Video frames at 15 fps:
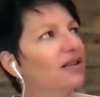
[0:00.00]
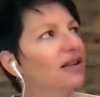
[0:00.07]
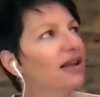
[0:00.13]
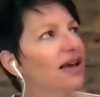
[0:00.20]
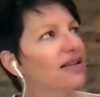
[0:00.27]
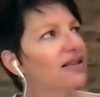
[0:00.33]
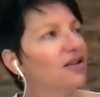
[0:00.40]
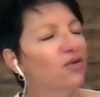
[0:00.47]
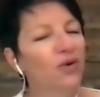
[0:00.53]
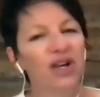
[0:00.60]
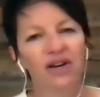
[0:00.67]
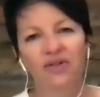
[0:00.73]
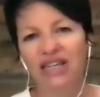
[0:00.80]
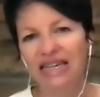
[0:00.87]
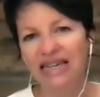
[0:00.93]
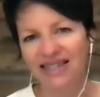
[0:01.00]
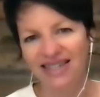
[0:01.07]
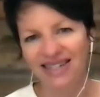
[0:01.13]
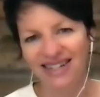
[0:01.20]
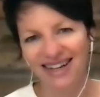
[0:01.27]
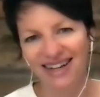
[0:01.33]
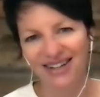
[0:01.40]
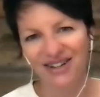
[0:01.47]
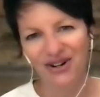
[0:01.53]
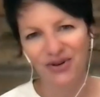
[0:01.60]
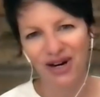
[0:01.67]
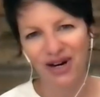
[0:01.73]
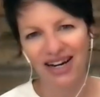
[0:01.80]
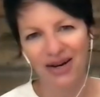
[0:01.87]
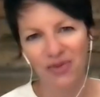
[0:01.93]
as if we have kids together,
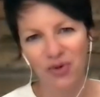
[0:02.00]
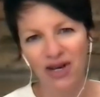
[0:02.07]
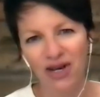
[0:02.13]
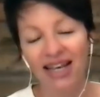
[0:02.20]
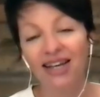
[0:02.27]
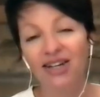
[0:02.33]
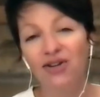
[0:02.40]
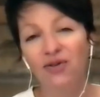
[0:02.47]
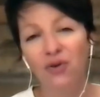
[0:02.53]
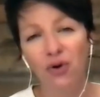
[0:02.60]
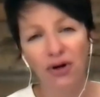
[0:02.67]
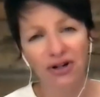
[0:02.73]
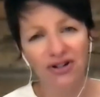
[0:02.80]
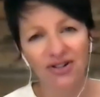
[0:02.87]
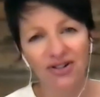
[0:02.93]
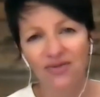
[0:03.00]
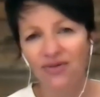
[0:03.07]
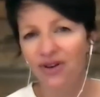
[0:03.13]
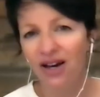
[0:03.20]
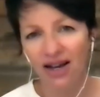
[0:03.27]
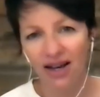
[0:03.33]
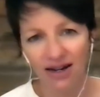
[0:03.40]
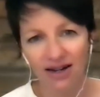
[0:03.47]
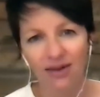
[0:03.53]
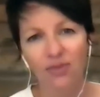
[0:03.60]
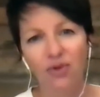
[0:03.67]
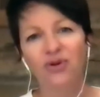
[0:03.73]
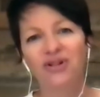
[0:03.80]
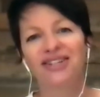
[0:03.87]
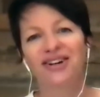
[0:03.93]
right? I mean, we can get divorced, fine,
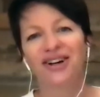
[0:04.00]
but we still